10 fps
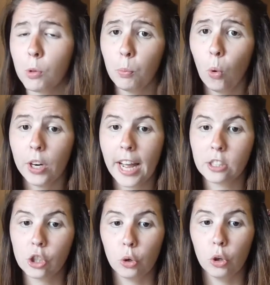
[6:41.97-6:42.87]
was born
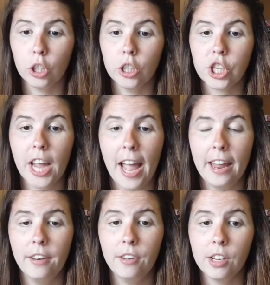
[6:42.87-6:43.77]
as George,
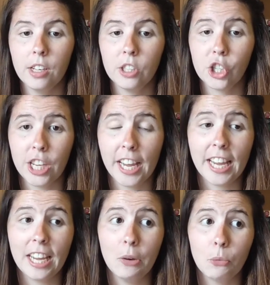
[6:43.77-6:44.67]
and
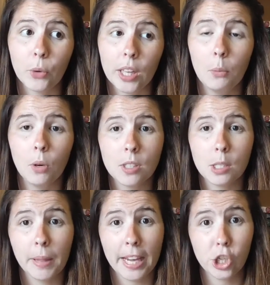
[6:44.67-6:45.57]
she really wants
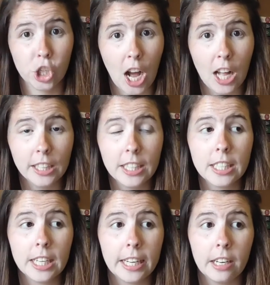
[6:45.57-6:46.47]
to play
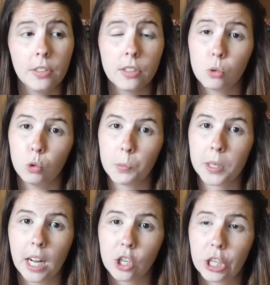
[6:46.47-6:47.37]
Charlotte in the school's
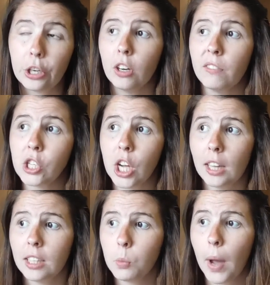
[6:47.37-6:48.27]
production of
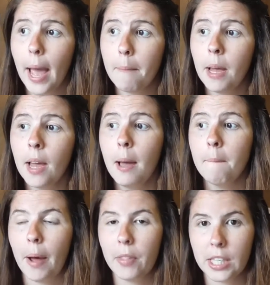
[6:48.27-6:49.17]
Charlotte's Web,
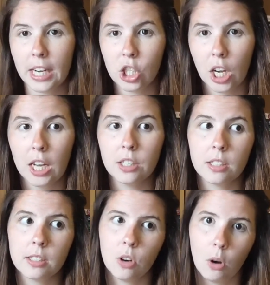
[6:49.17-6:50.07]
but the teacher
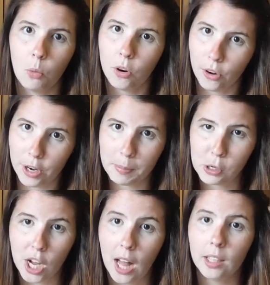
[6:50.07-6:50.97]
does not want her to
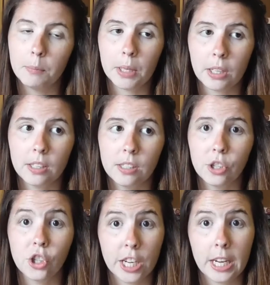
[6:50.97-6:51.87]
be Charlotte
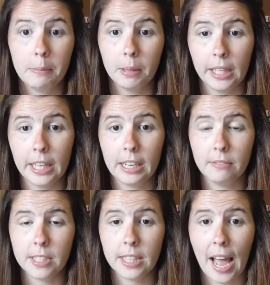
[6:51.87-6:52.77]
because she
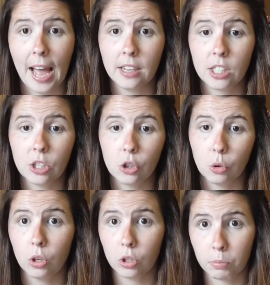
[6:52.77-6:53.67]
believes that
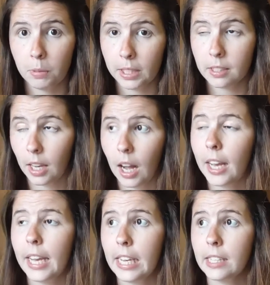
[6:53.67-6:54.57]
George
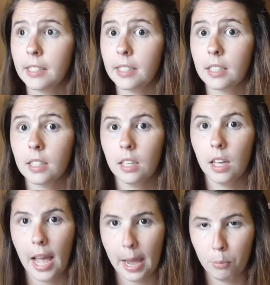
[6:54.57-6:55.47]
Melissa is
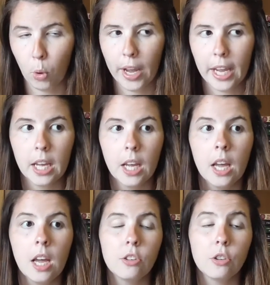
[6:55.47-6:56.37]
a boy.
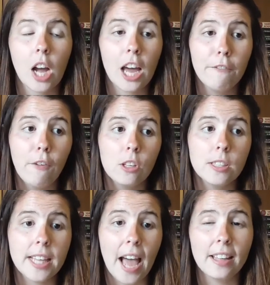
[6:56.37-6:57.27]
So it kind of
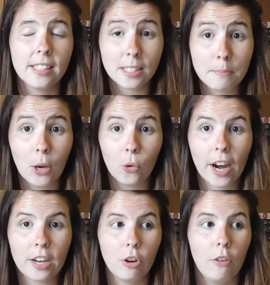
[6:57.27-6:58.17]
follows that. This is a middle
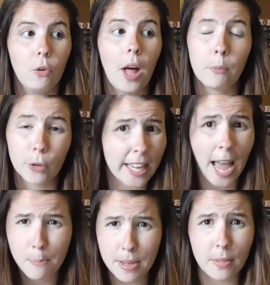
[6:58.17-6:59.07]
grade novel. I'm really
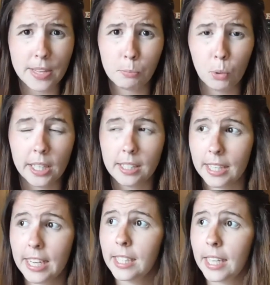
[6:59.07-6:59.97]
happy that this book
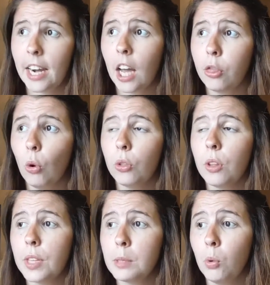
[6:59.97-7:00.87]
exists, and I thought
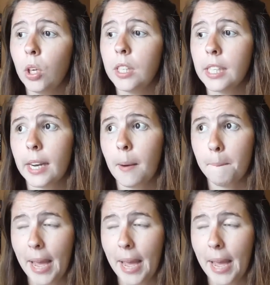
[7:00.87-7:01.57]
that this book did an